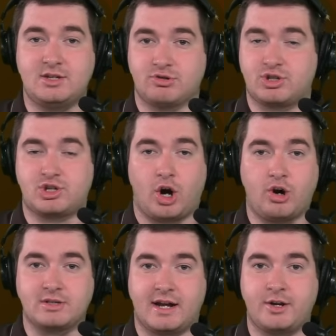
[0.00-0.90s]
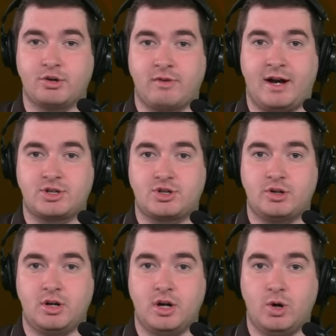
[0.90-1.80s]
your stars on your
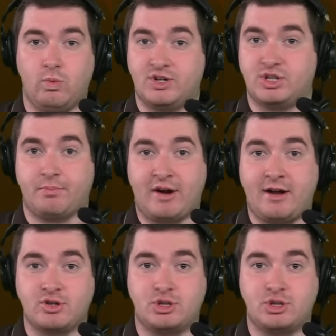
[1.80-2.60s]
roster, which the Browns